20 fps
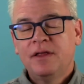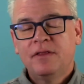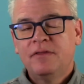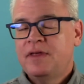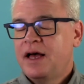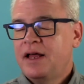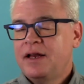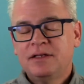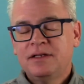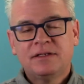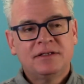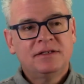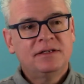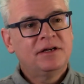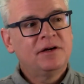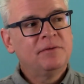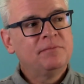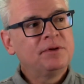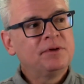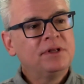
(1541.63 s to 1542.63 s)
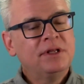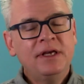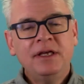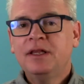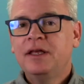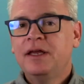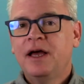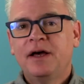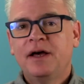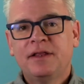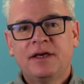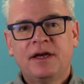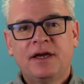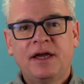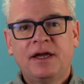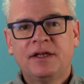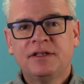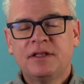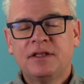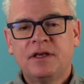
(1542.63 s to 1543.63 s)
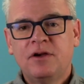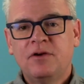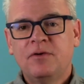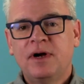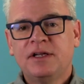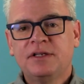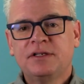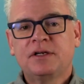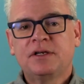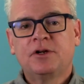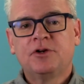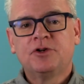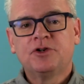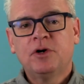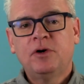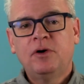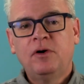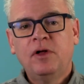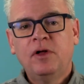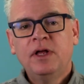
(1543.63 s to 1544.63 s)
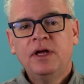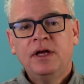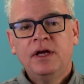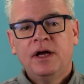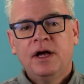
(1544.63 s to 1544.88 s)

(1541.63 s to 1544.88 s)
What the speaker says: That is completely out of the hands of the US to control.